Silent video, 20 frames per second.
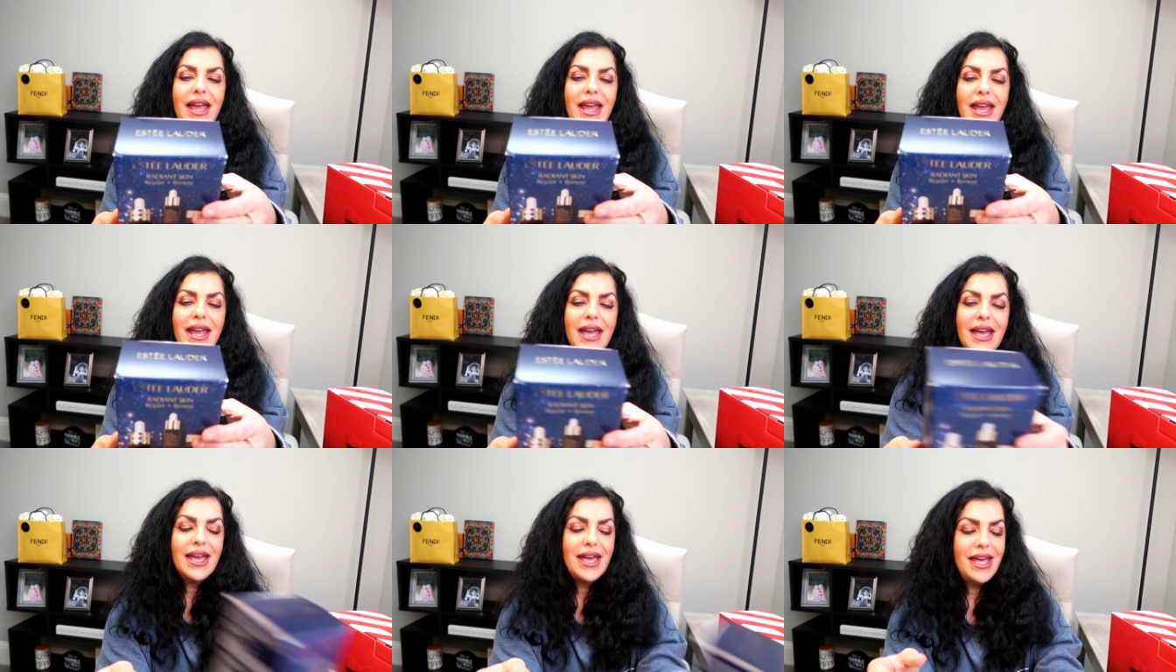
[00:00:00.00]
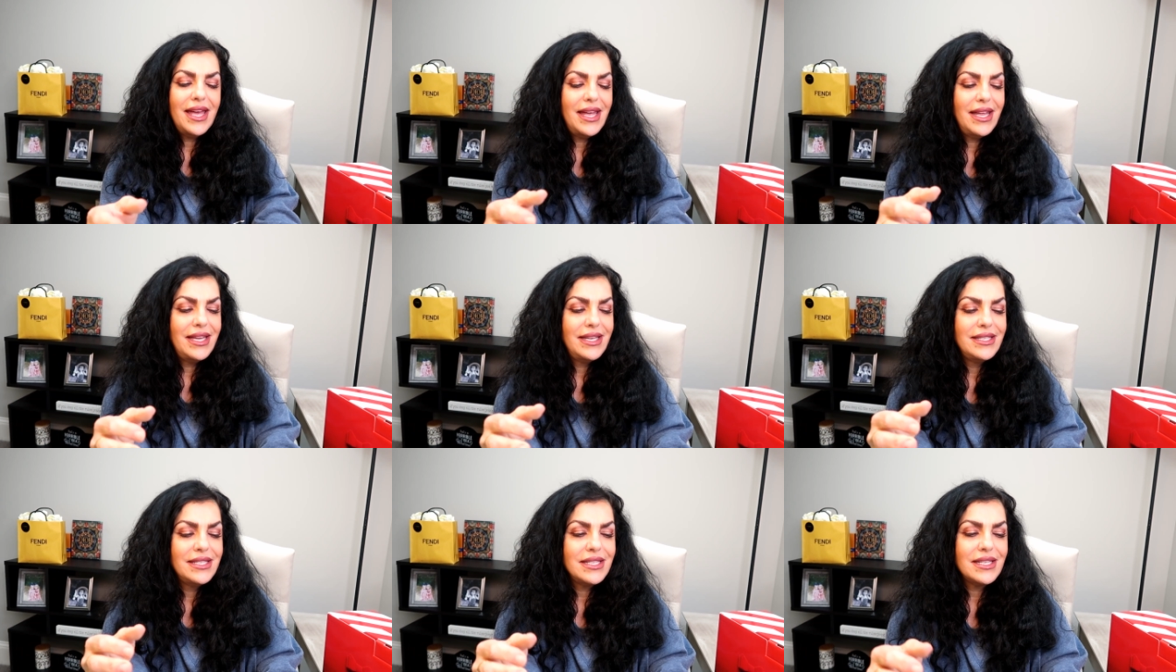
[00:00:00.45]

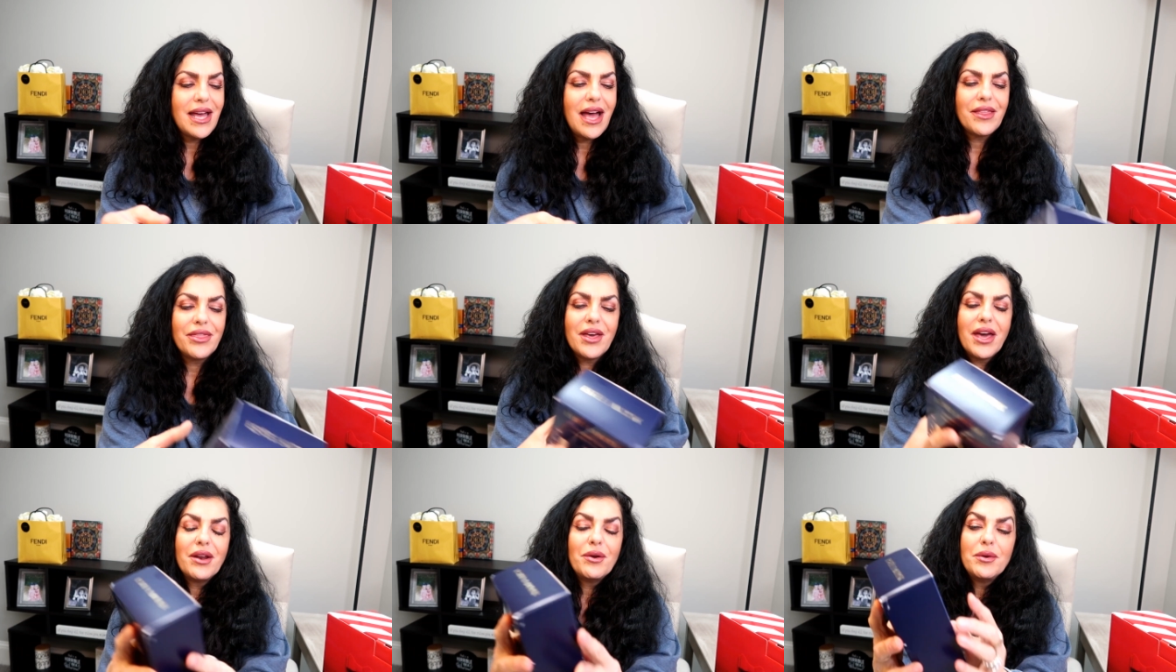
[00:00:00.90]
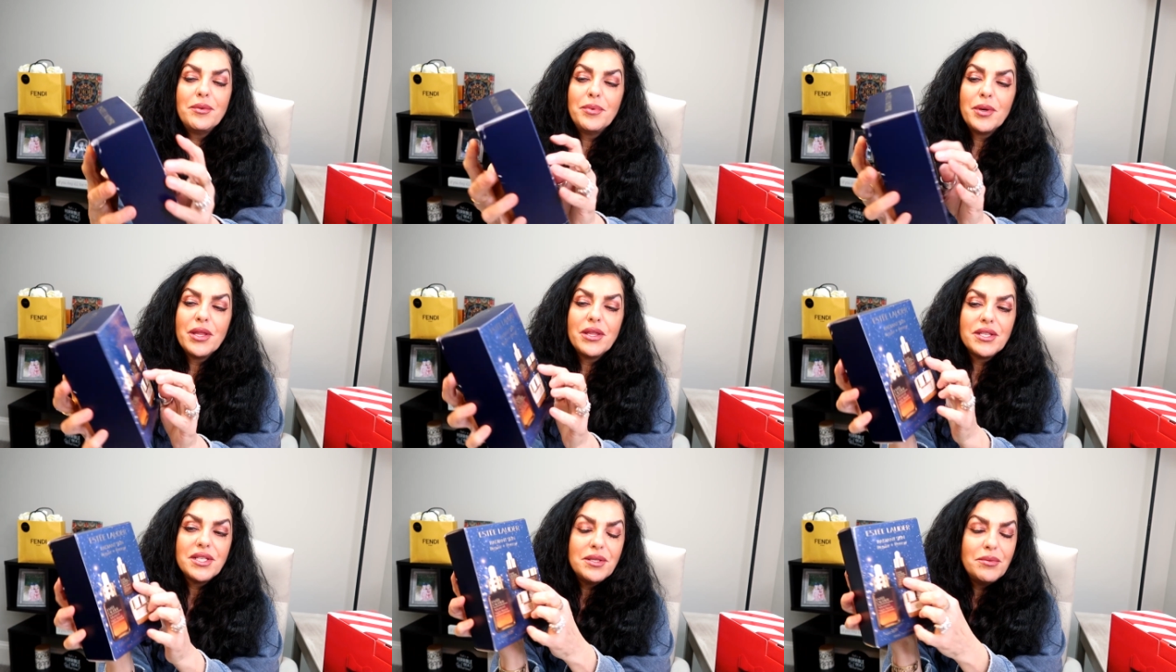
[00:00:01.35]
And I thought I
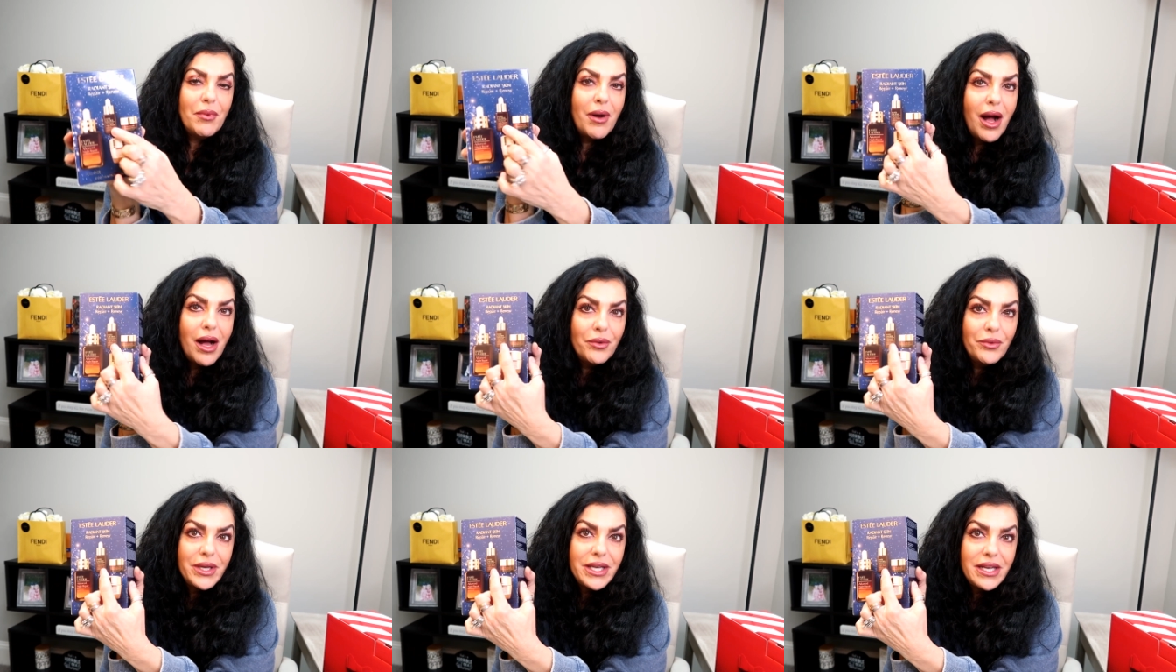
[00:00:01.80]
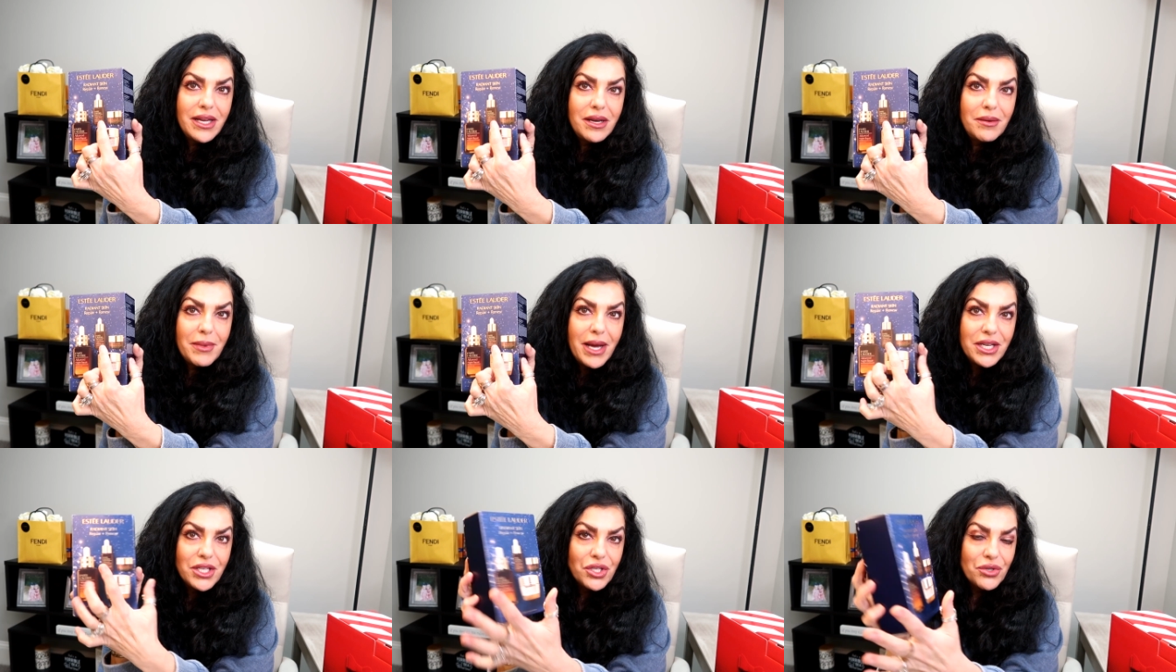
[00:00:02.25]
would put the small one
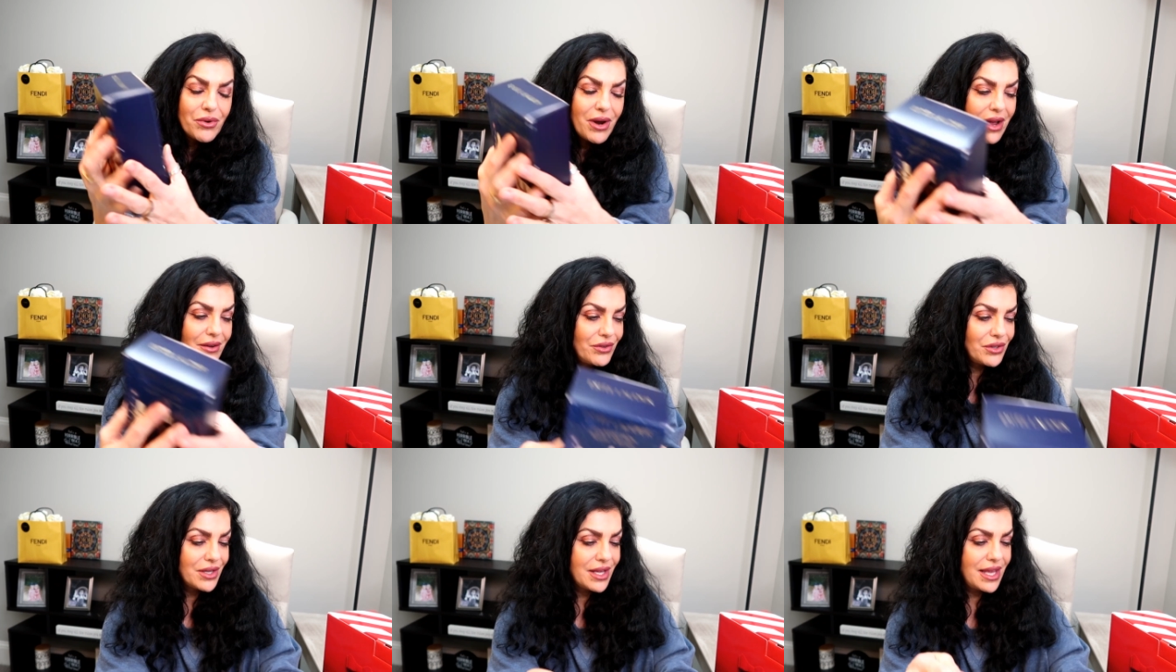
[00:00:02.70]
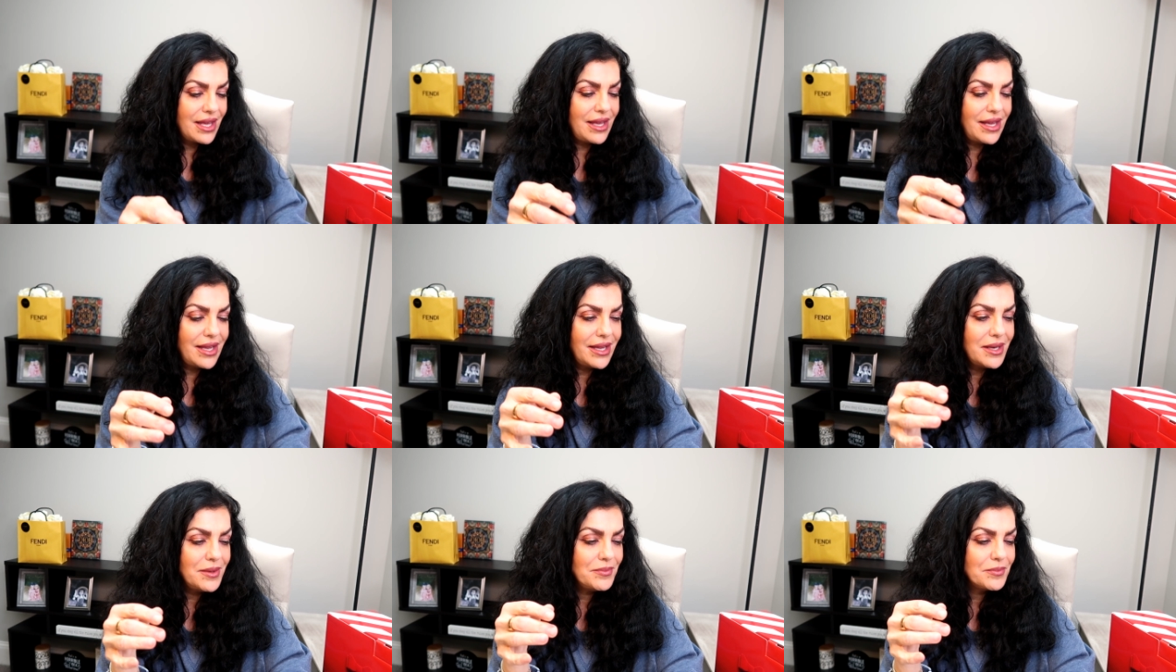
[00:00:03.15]
in my travel
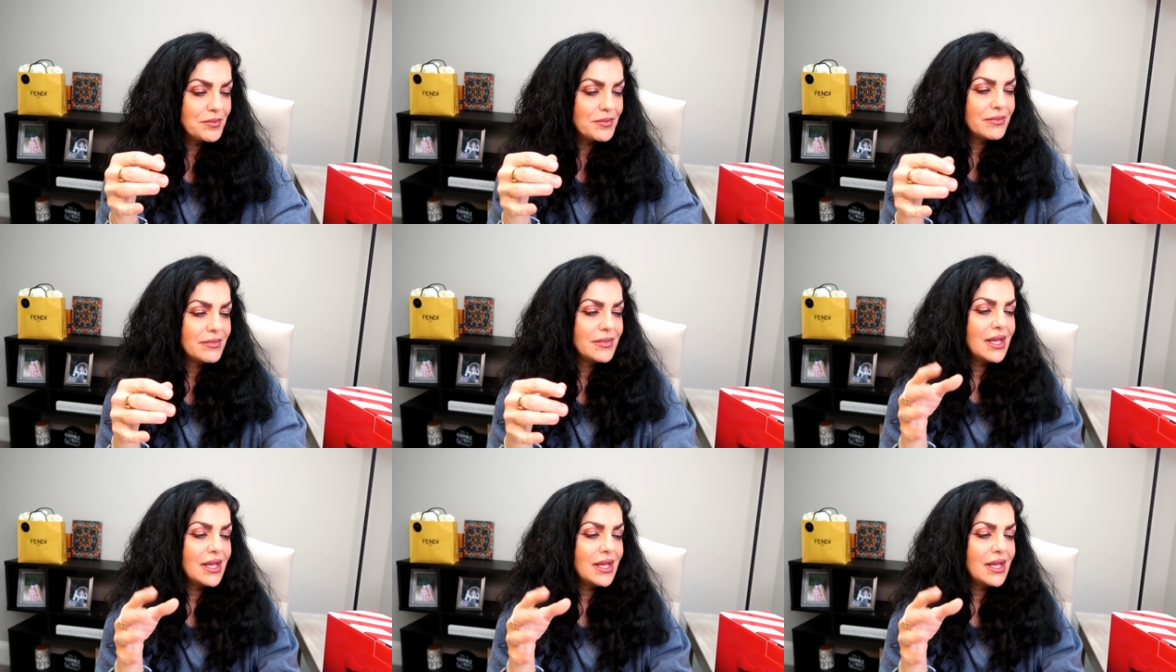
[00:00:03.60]
kit.